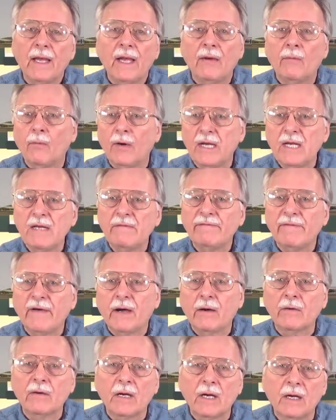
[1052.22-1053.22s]
And what he
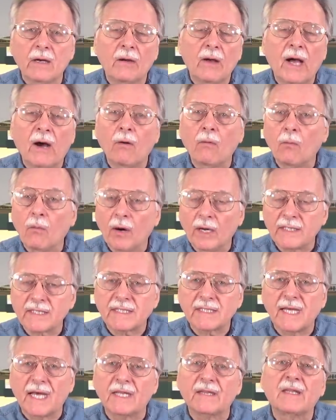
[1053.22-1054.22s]
found out
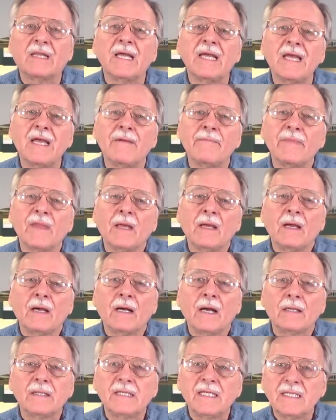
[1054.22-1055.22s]
was that the
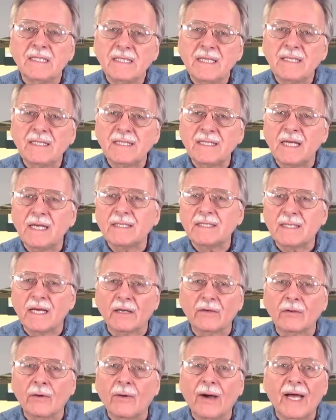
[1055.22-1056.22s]
D C C
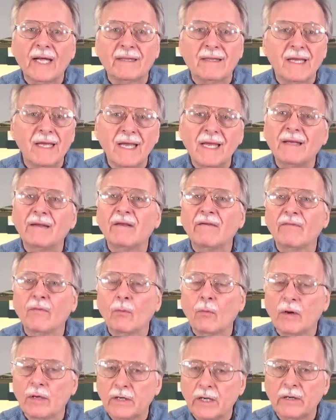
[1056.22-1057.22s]
signal at the end of
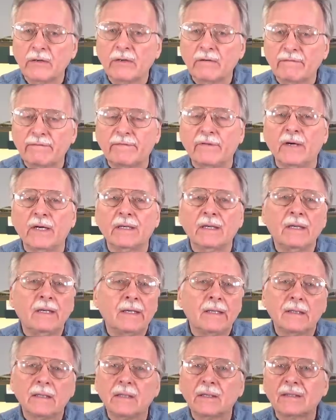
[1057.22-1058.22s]
the hundred foot
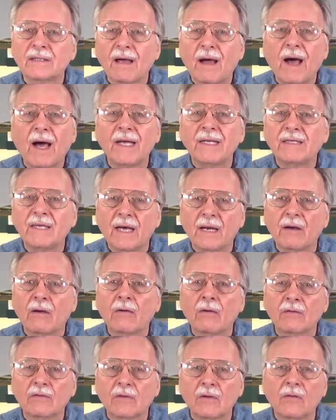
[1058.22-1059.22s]
looked
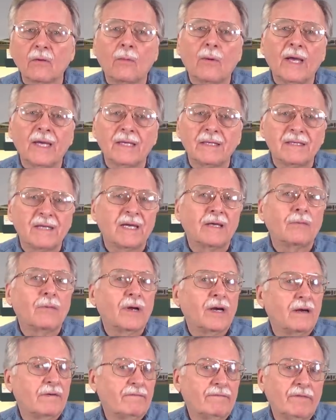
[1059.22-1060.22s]
identical to the way it did
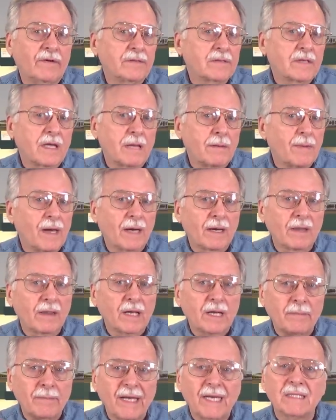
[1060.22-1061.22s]
when it first came out of
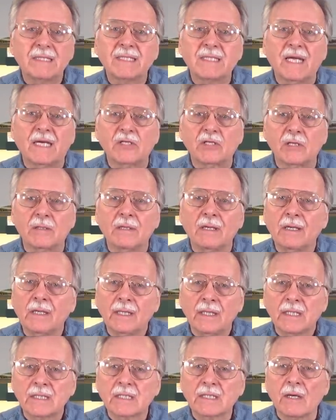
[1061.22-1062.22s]
the command station.
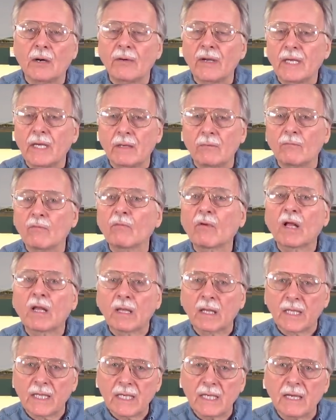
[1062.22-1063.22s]
So it
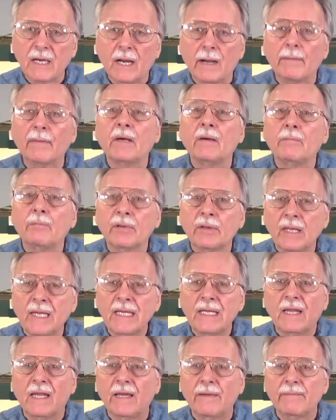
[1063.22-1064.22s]
cleaned it up
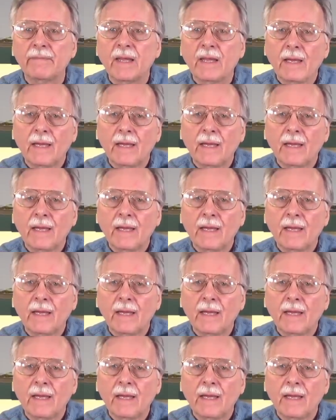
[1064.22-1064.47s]
completely.